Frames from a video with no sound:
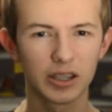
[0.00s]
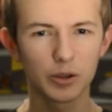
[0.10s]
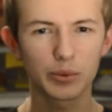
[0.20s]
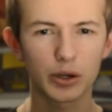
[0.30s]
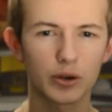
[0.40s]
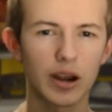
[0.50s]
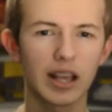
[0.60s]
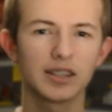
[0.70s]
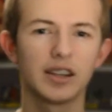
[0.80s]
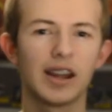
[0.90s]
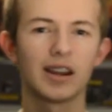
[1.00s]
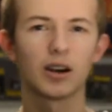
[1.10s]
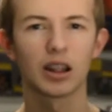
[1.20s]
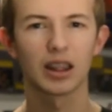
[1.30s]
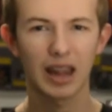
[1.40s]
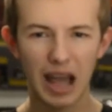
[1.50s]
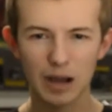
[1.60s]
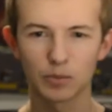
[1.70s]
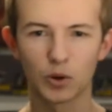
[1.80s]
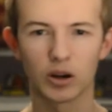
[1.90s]
You procrastinate a
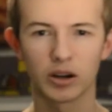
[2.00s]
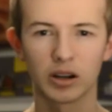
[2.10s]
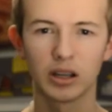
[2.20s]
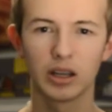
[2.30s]
lot more.